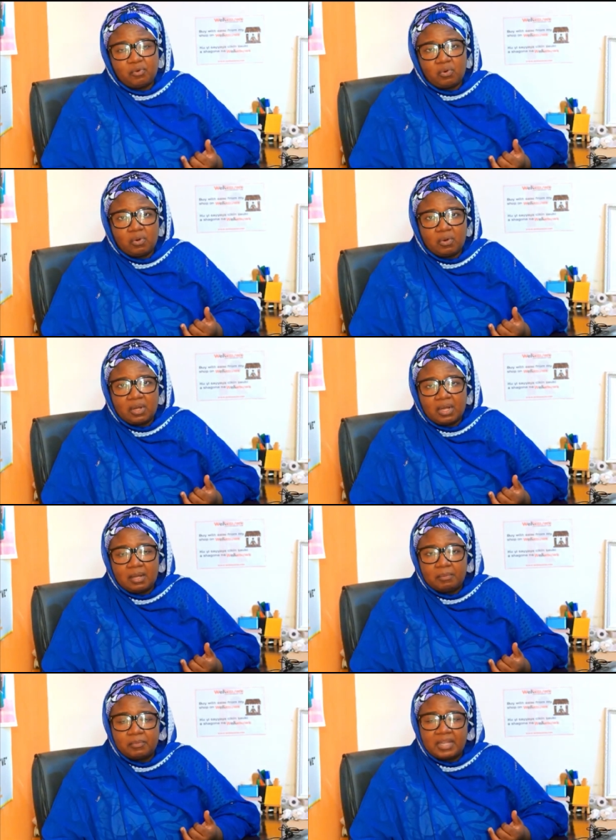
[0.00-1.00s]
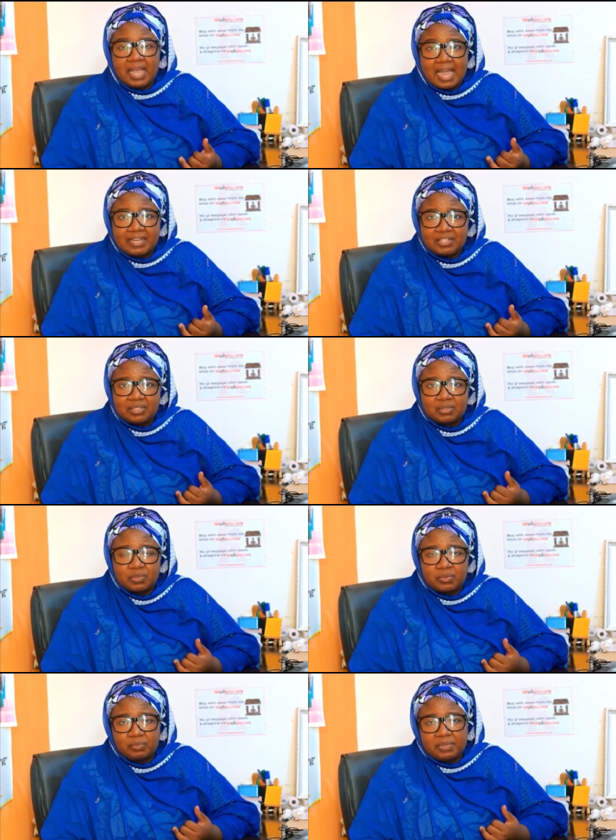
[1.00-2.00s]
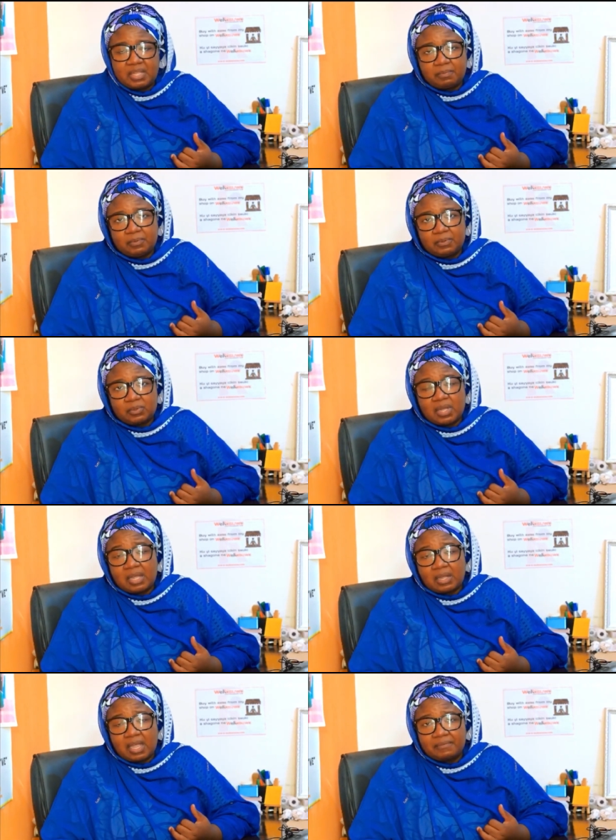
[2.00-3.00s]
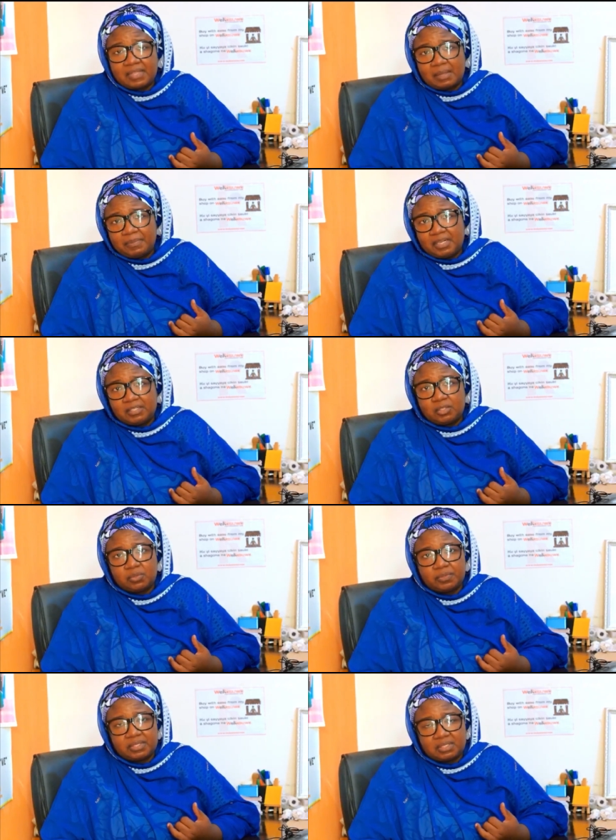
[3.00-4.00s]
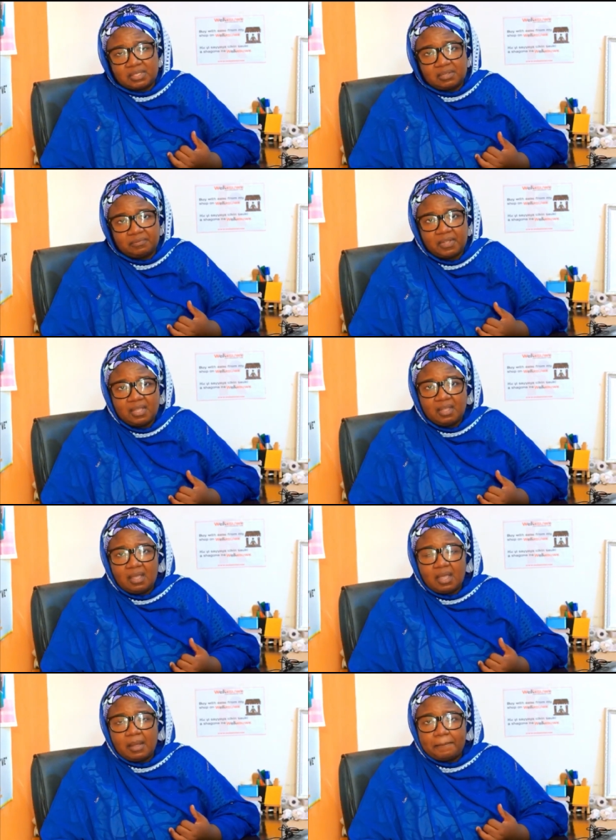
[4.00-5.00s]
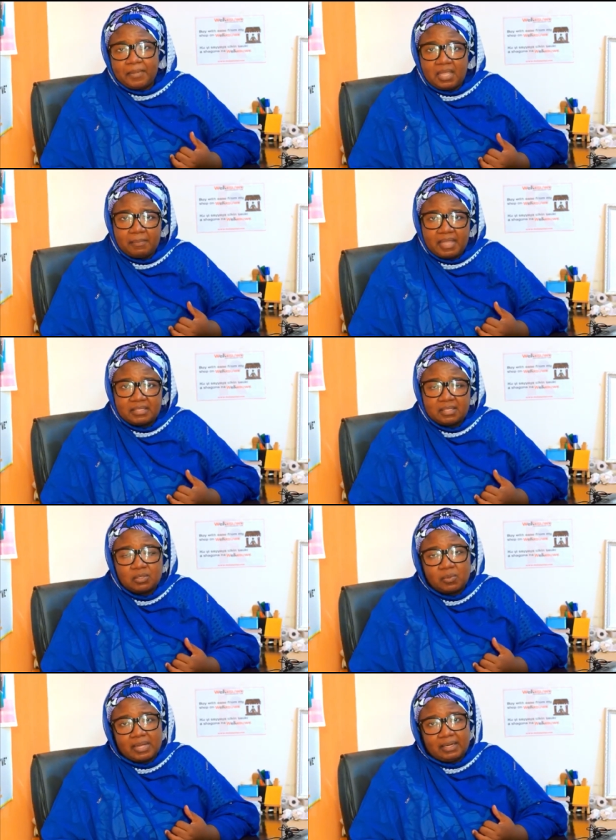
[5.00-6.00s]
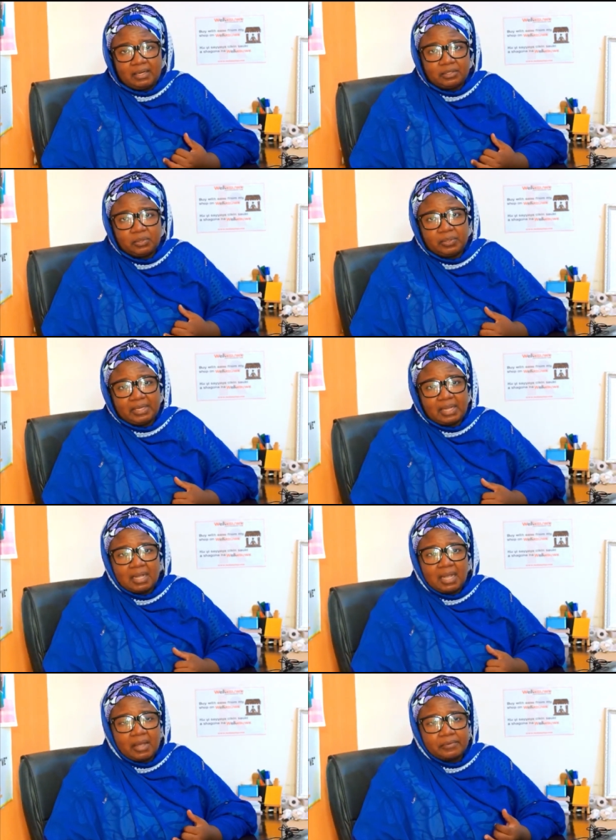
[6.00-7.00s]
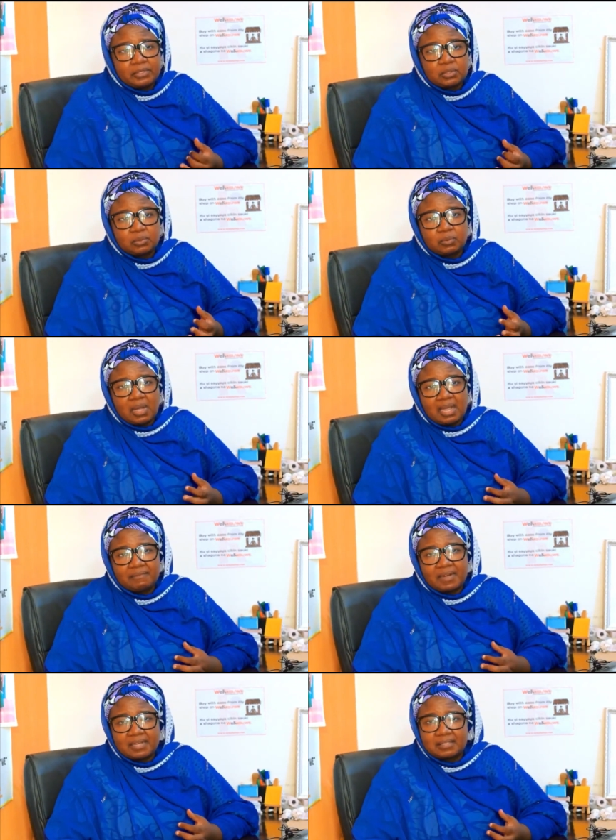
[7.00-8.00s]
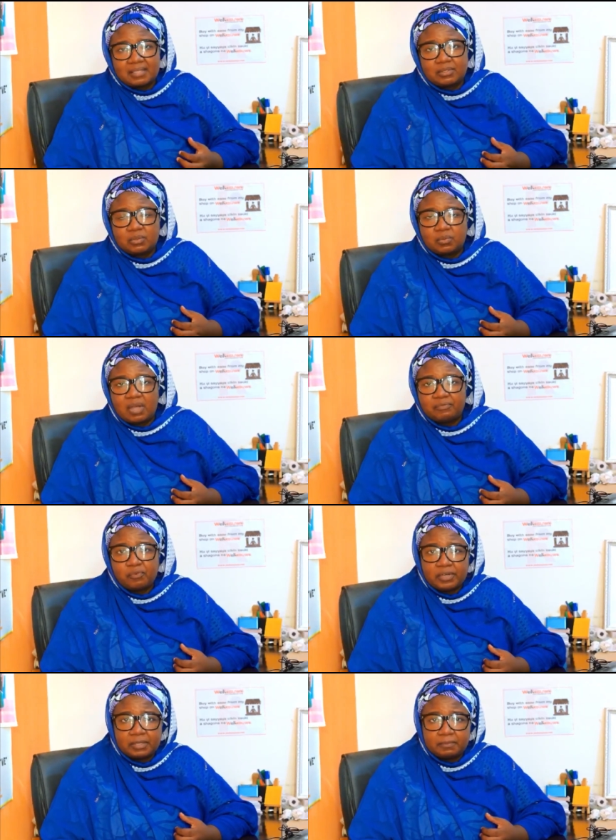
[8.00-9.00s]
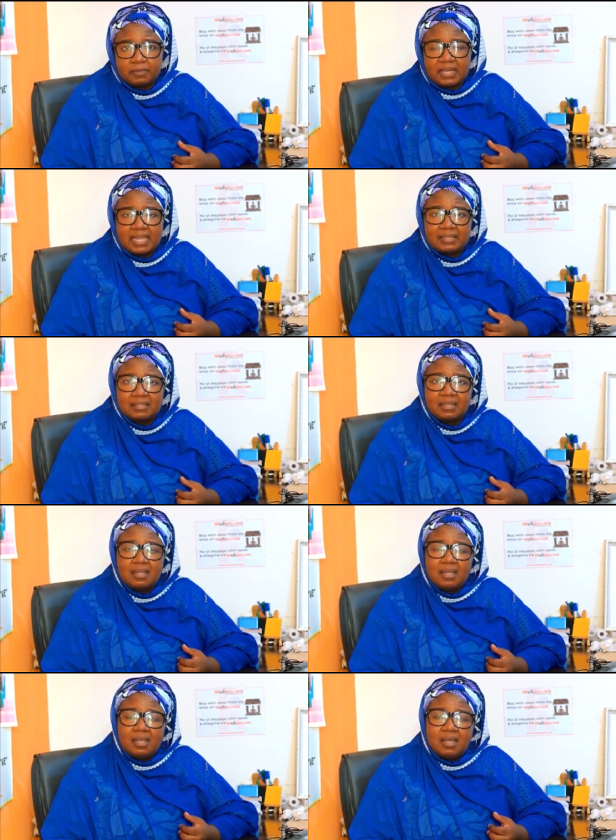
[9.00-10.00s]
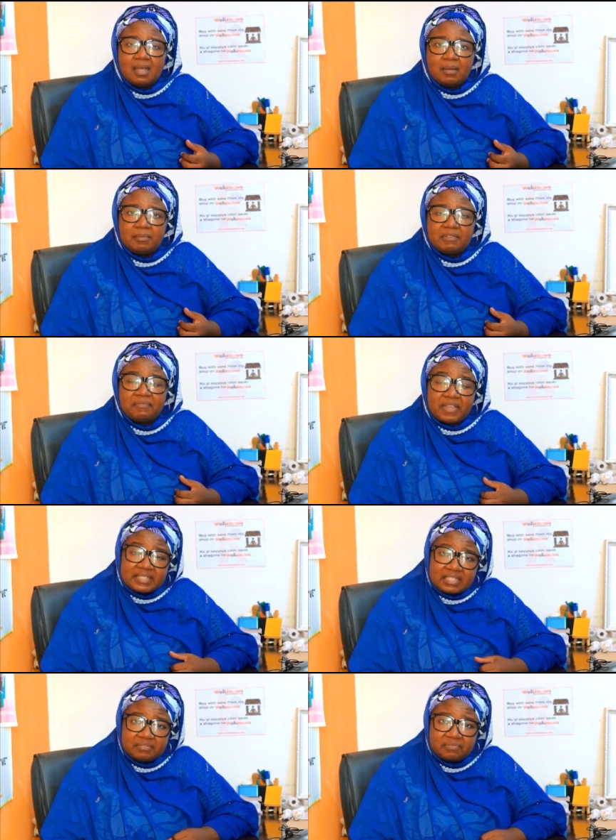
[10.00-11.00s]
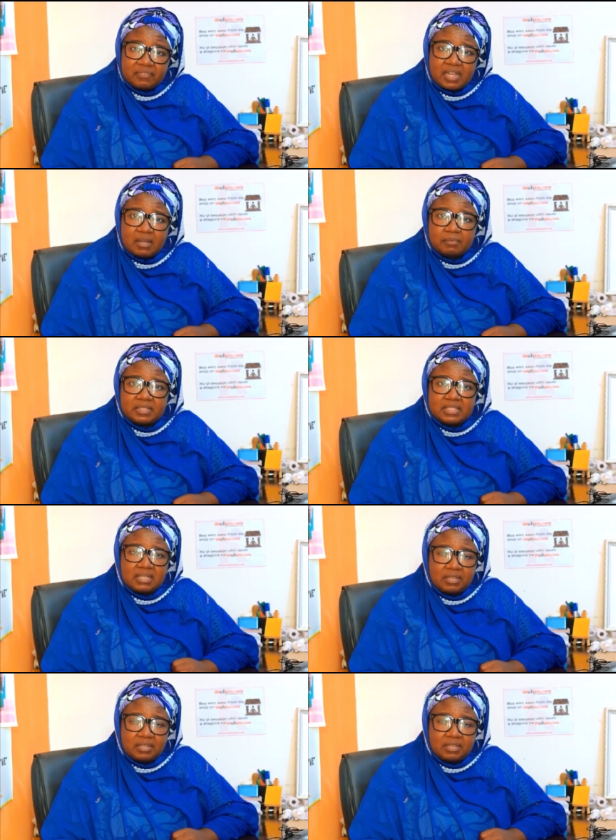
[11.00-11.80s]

for um, cash to be able to have the ability to receive a um, payment into an electronic account to have access to affordable and um, effective um,